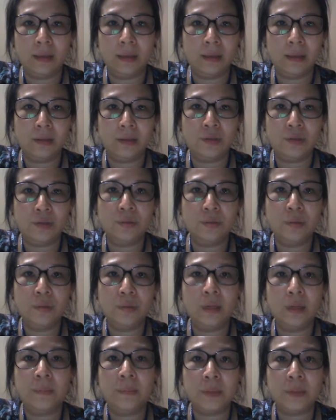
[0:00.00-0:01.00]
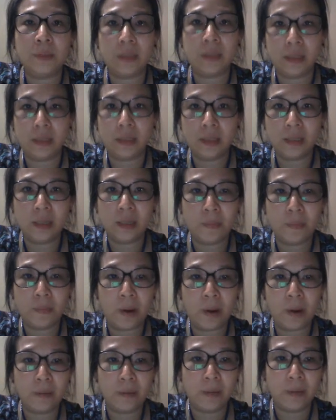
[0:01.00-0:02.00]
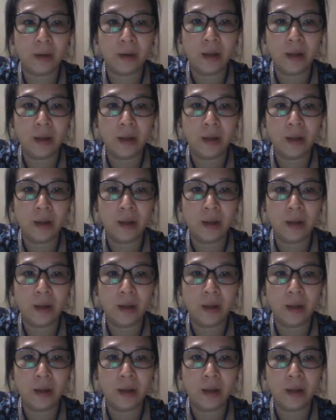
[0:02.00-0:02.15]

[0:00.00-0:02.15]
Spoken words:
to the purchasing department.